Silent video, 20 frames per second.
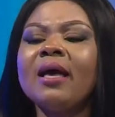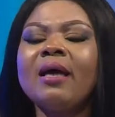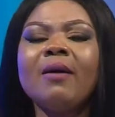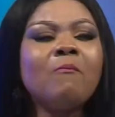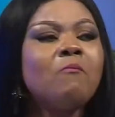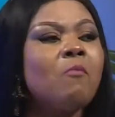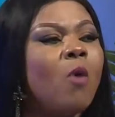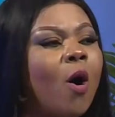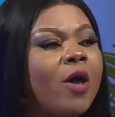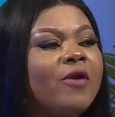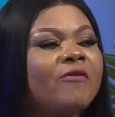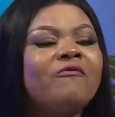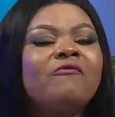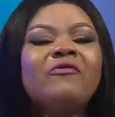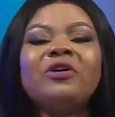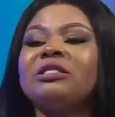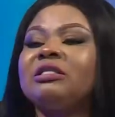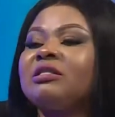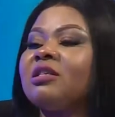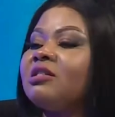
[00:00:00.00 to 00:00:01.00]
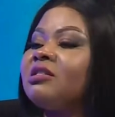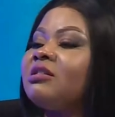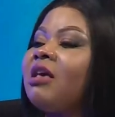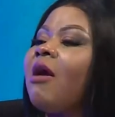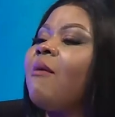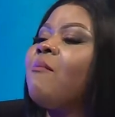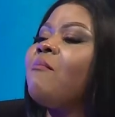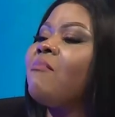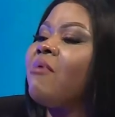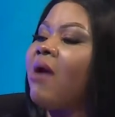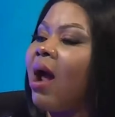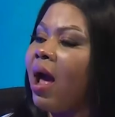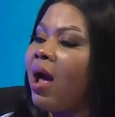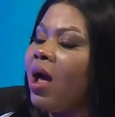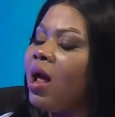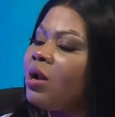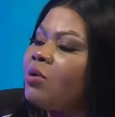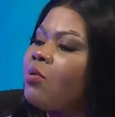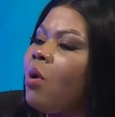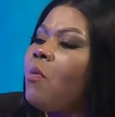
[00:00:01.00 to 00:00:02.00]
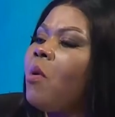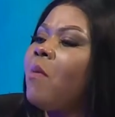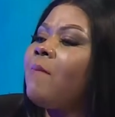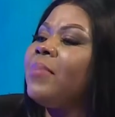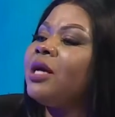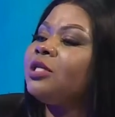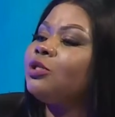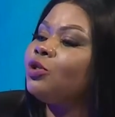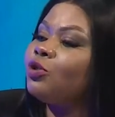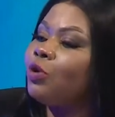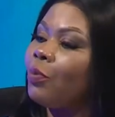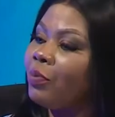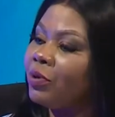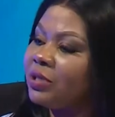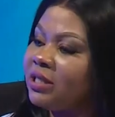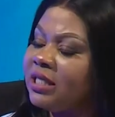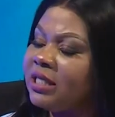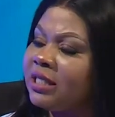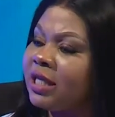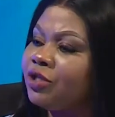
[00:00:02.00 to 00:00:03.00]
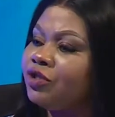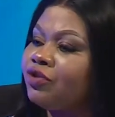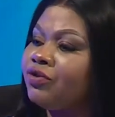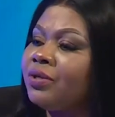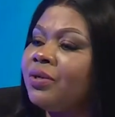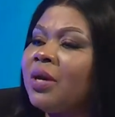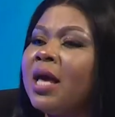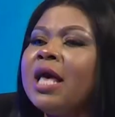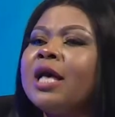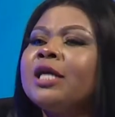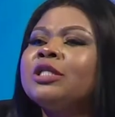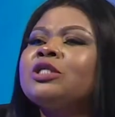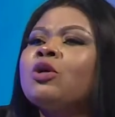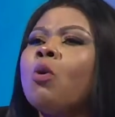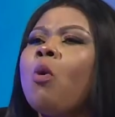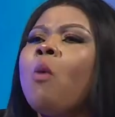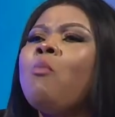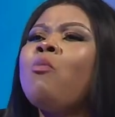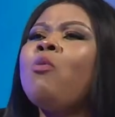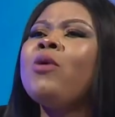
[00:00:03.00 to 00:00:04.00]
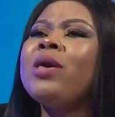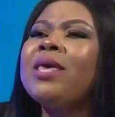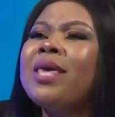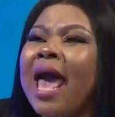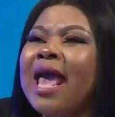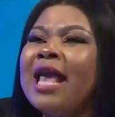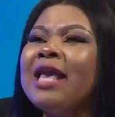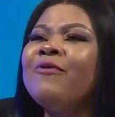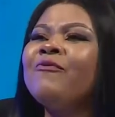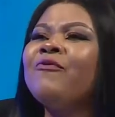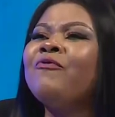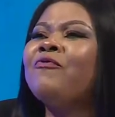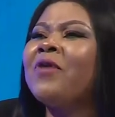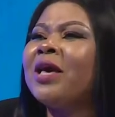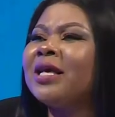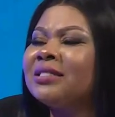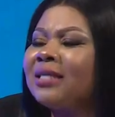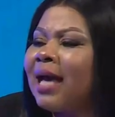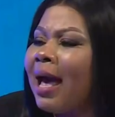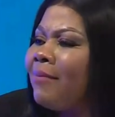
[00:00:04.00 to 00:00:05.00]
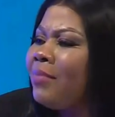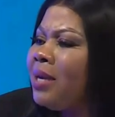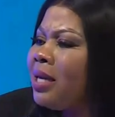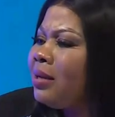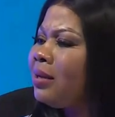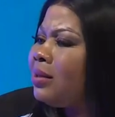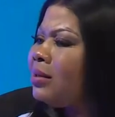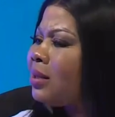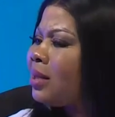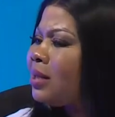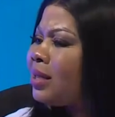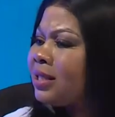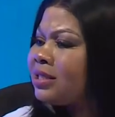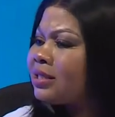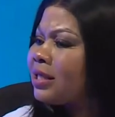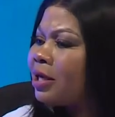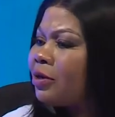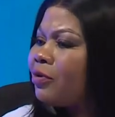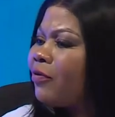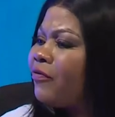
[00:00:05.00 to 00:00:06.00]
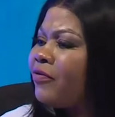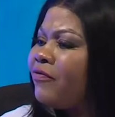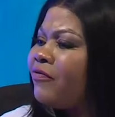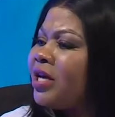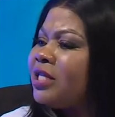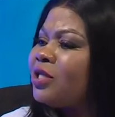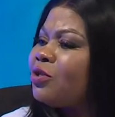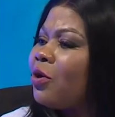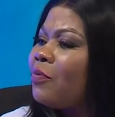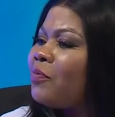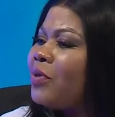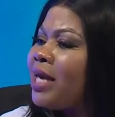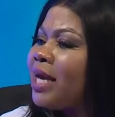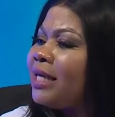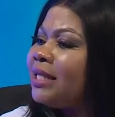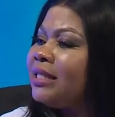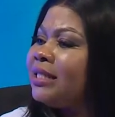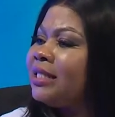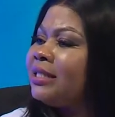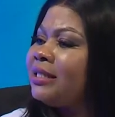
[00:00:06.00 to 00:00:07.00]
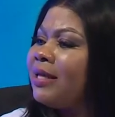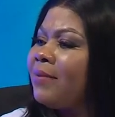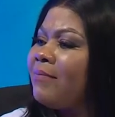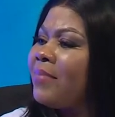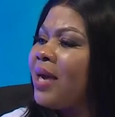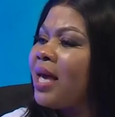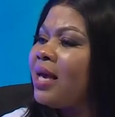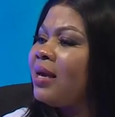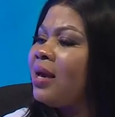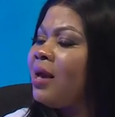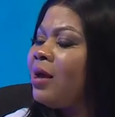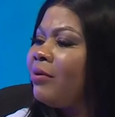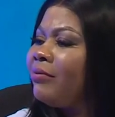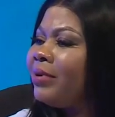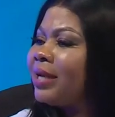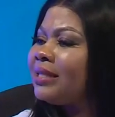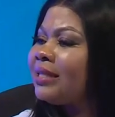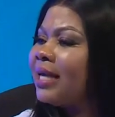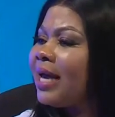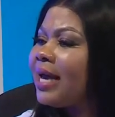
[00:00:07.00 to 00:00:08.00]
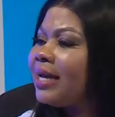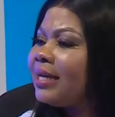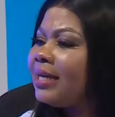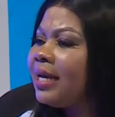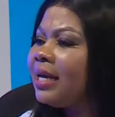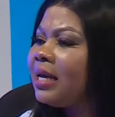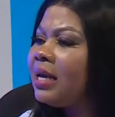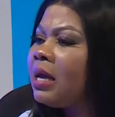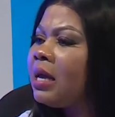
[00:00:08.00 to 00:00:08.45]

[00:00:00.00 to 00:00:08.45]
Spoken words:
more investors Emra best support industry. So when we get events, I mean this kind of event when we in December returning.